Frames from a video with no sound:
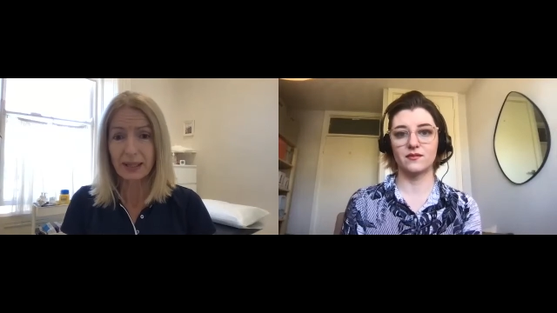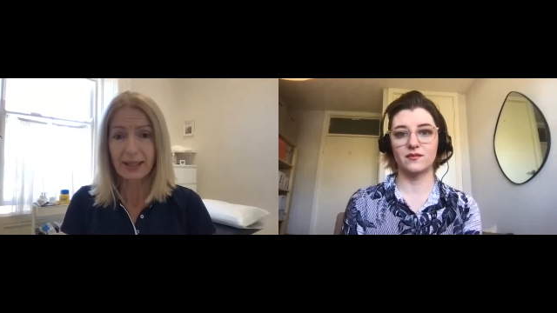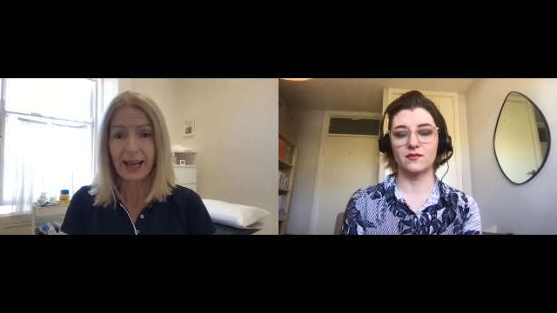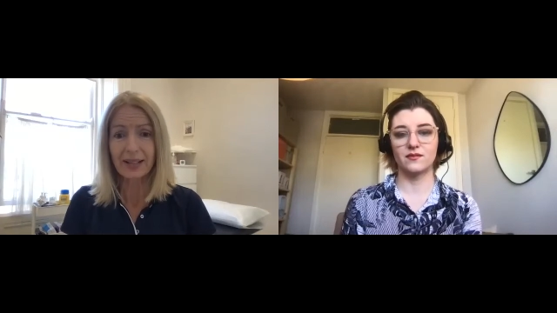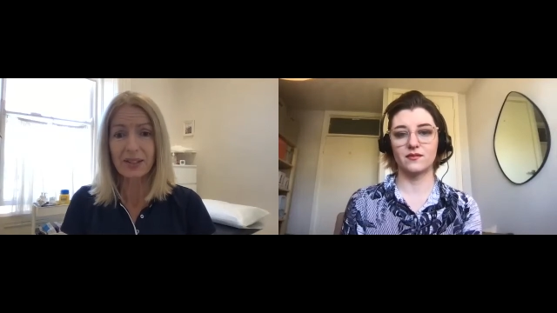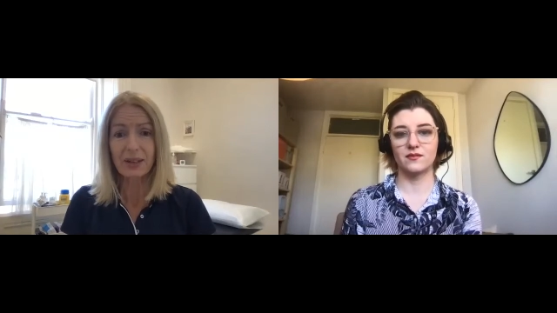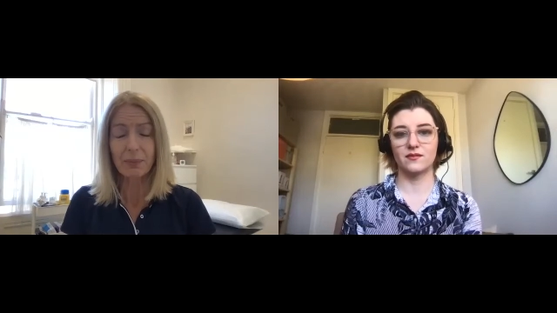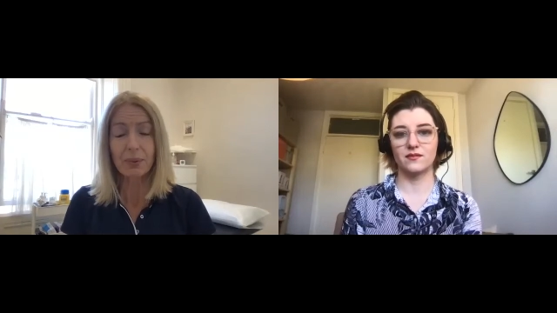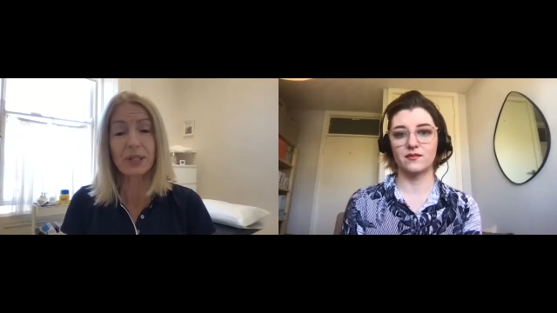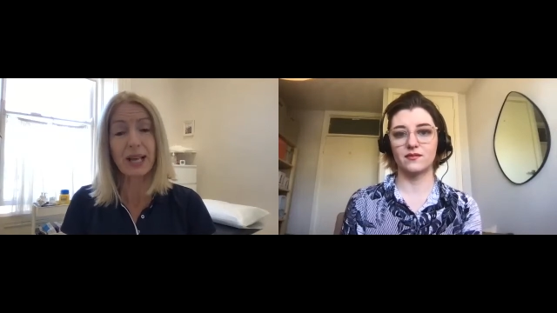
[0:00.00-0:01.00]
Speaker 1: that that
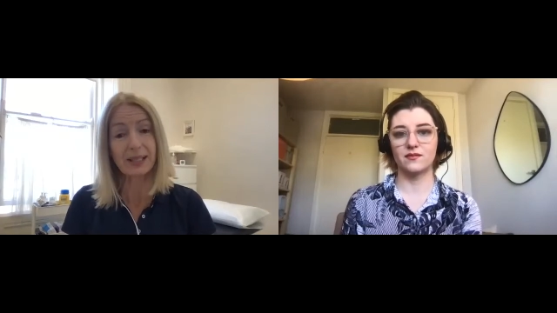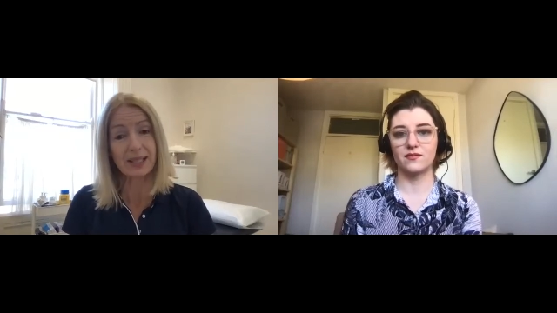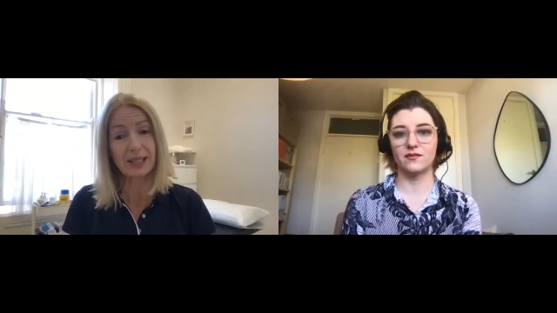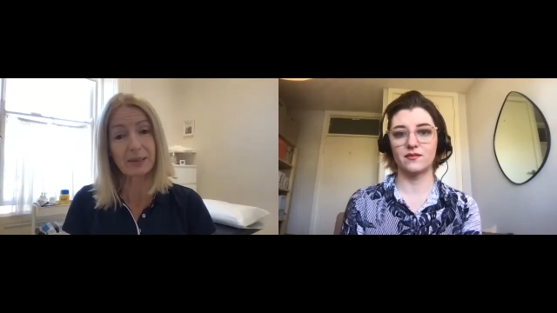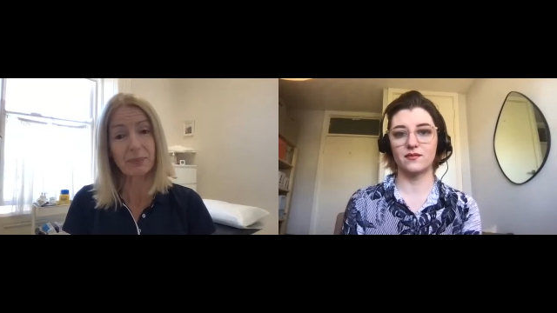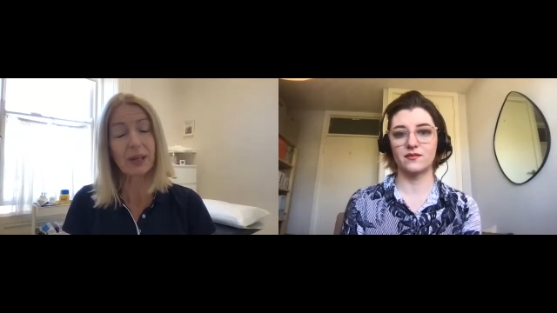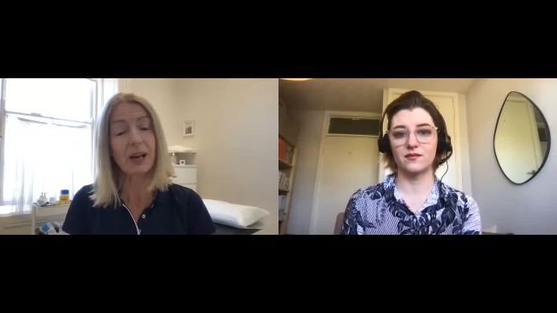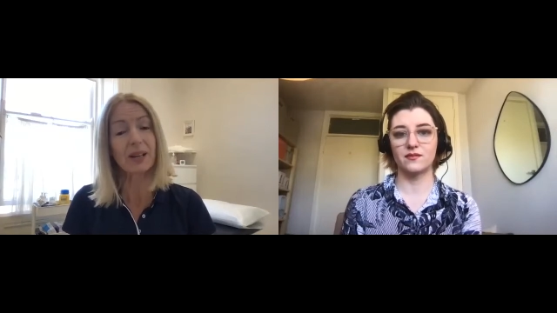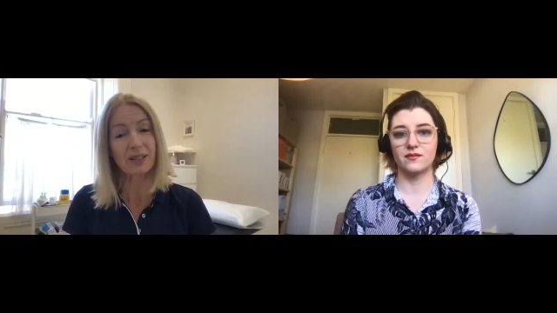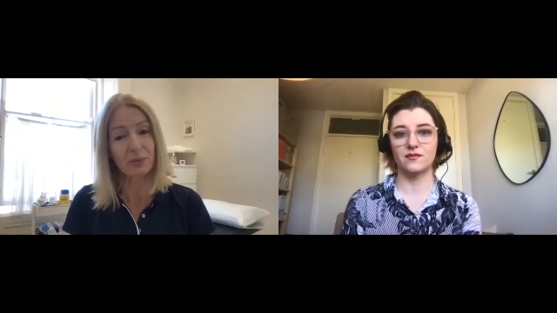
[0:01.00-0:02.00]
presents
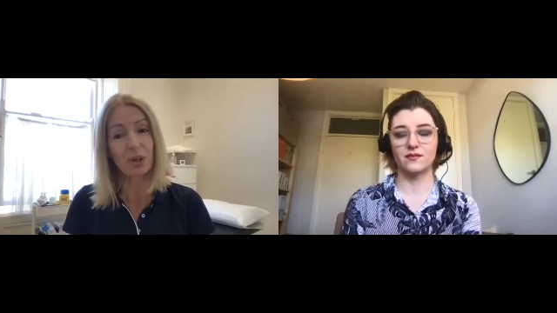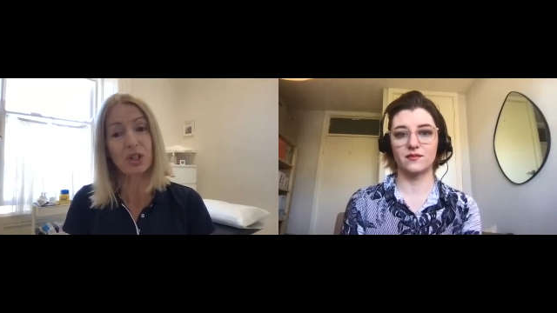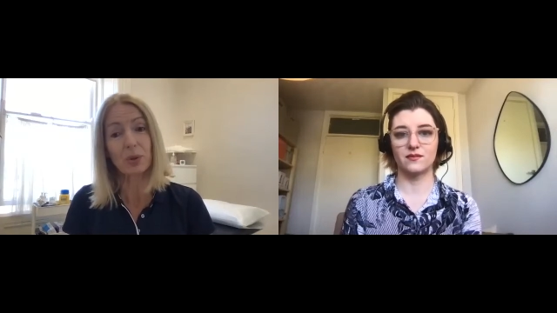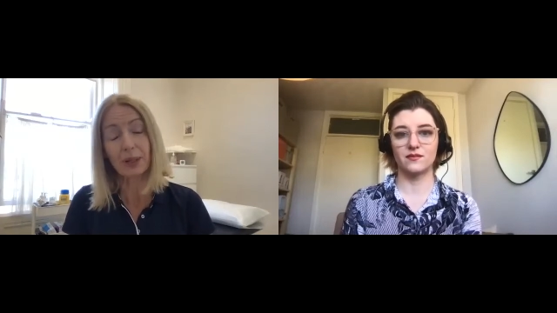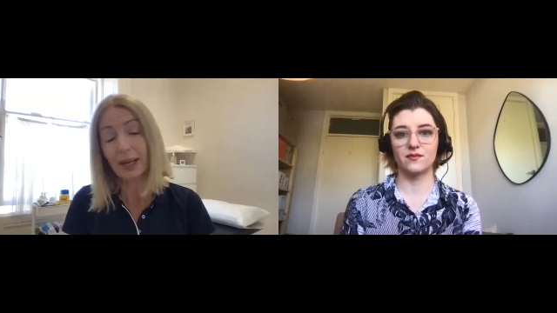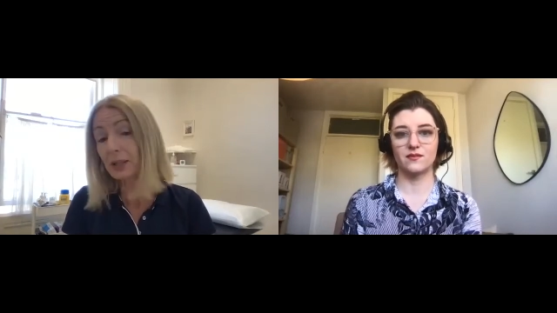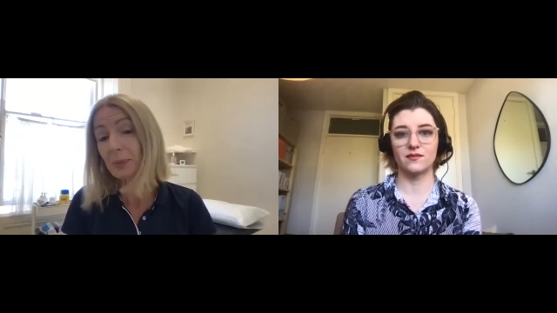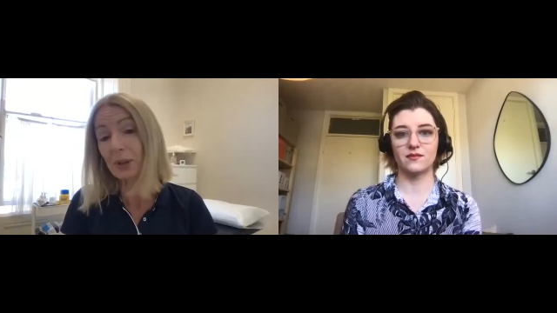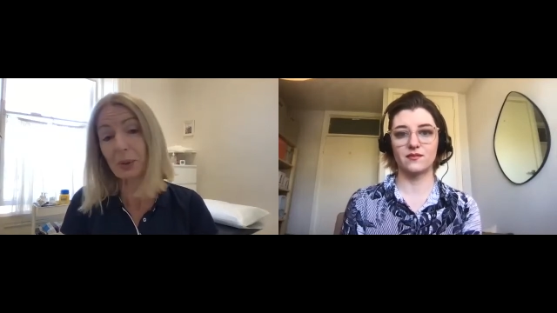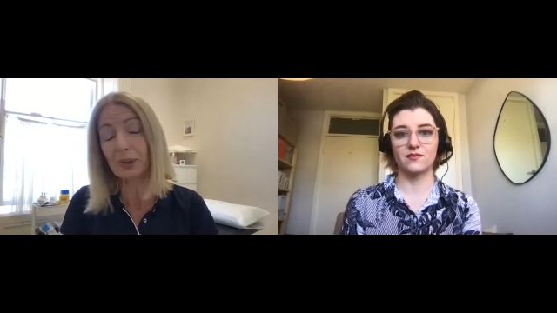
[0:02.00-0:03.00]
because of what she would like to be doing